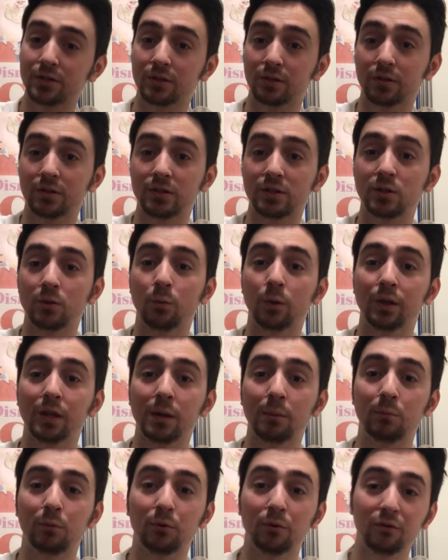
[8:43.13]
so this is the one
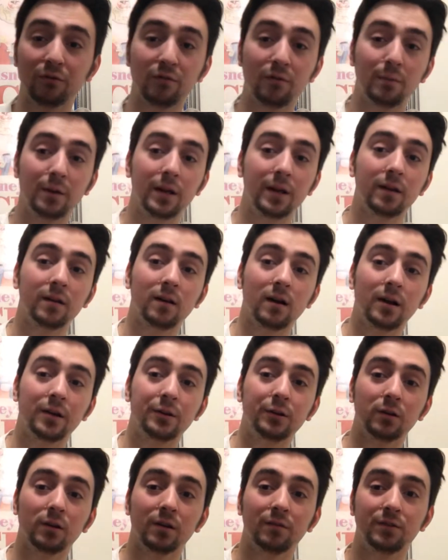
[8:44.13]
they pulled for me. I
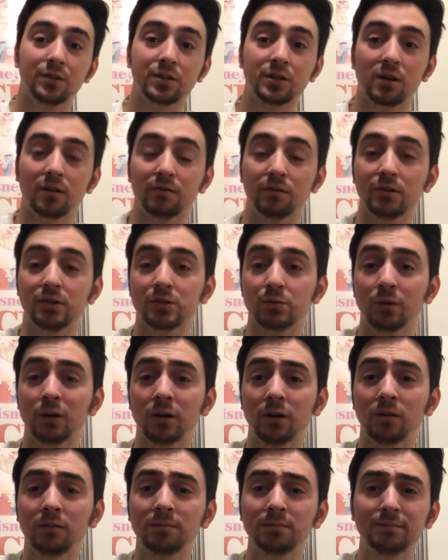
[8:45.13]
do love this cover as
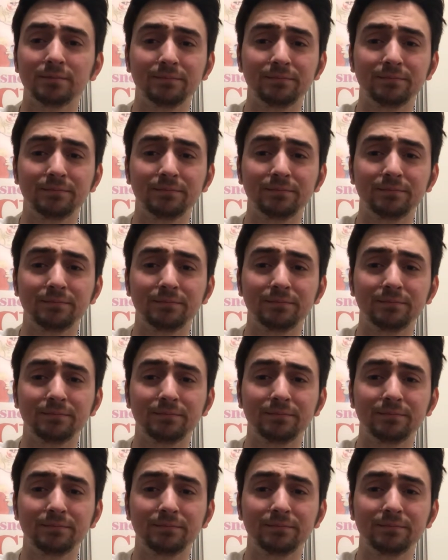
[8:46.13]
well.